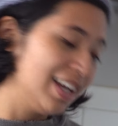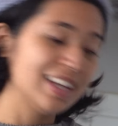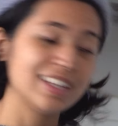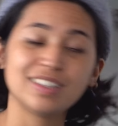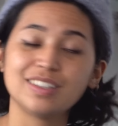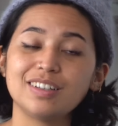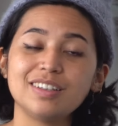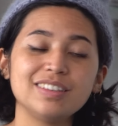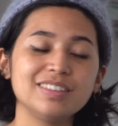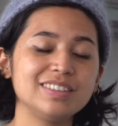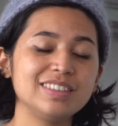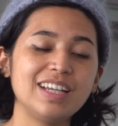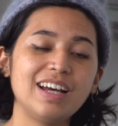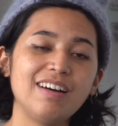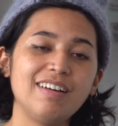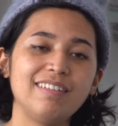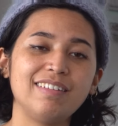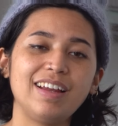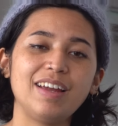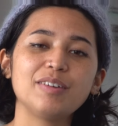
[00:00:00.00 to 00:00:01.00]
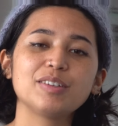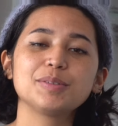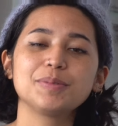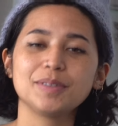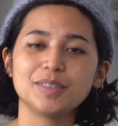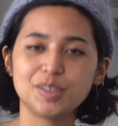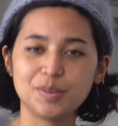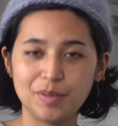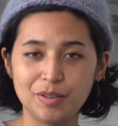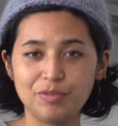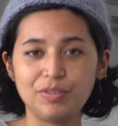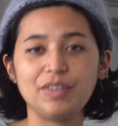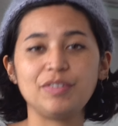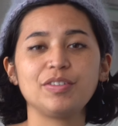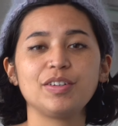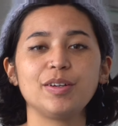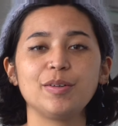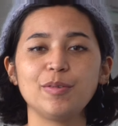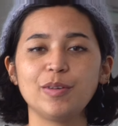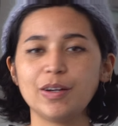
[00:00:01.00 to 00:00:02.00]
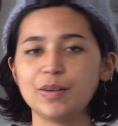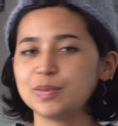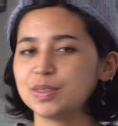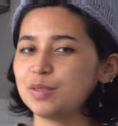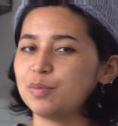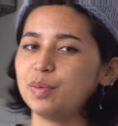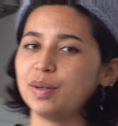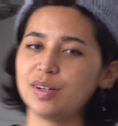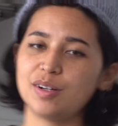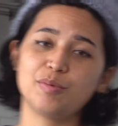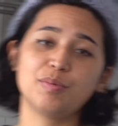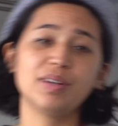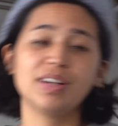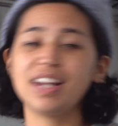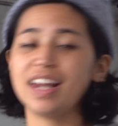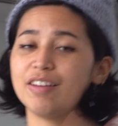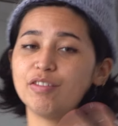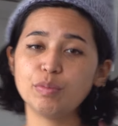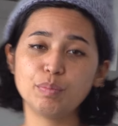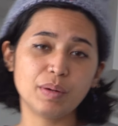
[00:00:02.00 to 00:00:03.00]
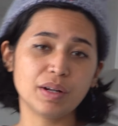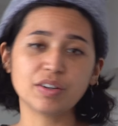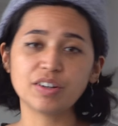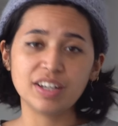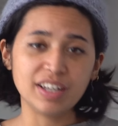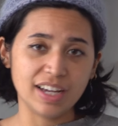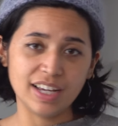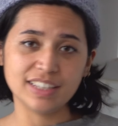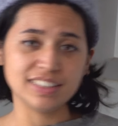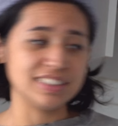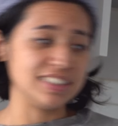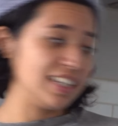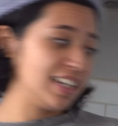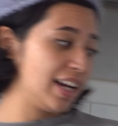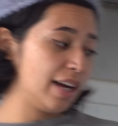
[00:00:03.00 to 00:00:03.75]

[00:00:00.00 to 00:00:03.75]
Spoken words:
Turns out it was supposed to be 15 grams of butter. We're gonna have a buttery icing.